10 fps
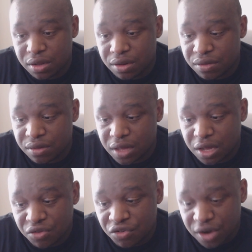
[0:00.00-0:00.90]

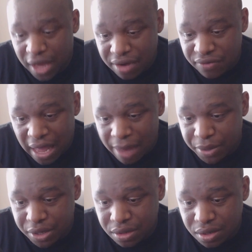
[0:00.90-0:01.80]
ridiculous. It should not have
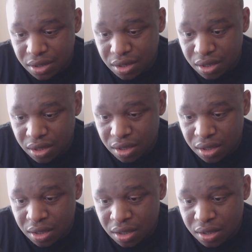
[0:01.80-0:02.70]
happened.
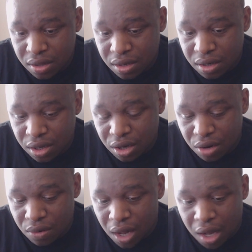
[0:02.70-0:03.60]

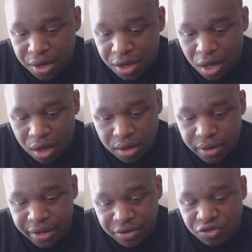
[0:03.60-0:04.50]
You know, all in
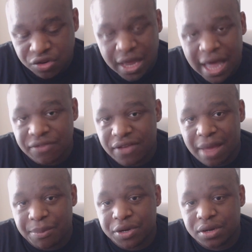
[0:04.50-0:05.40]
all, it should not have
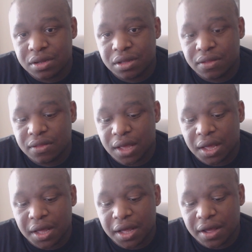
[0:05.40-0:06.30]
happened.
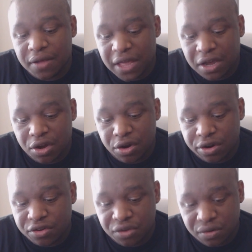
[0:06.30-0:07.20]
That
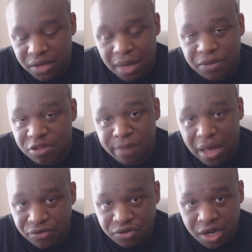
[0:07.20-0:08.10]
clerk should have kept
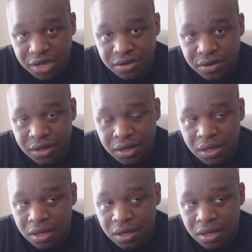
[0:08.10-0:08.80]
his mouth shut